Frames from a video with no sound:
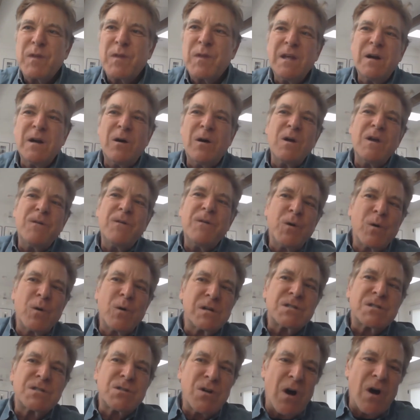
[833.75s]
if you're
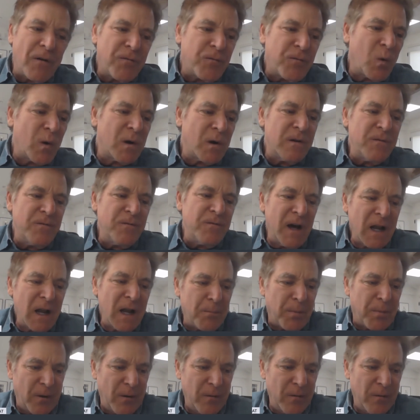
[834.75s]
a software
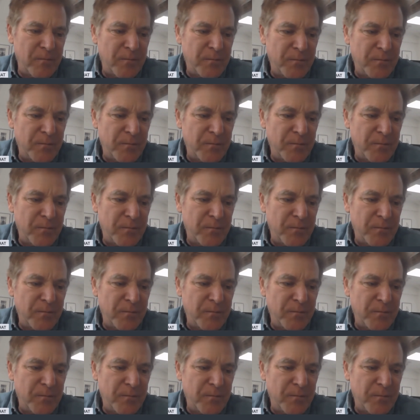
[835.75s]
developer,